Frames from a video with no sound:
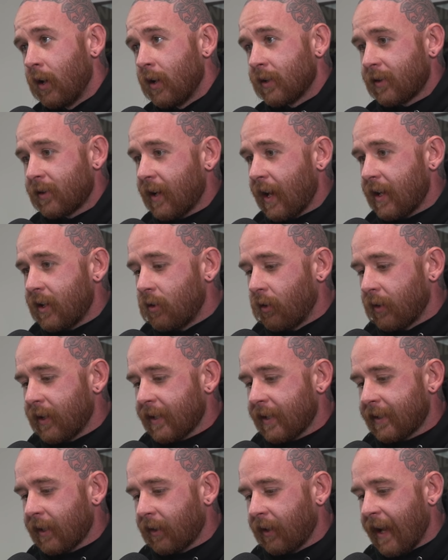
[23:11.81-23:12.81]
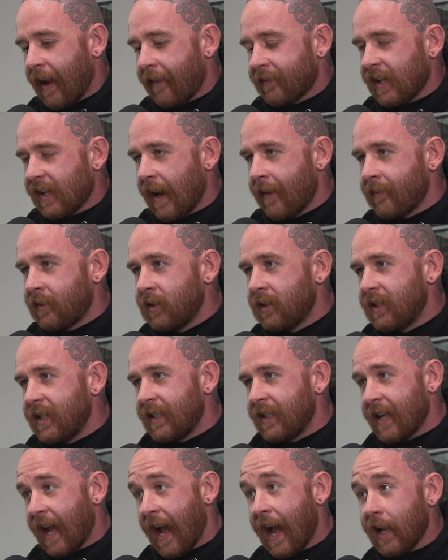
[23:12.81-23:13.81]
So yeah, you don't necessarily have time to
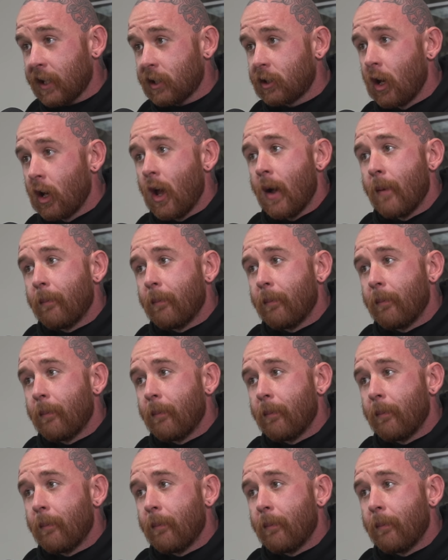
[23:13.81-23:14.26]
detach,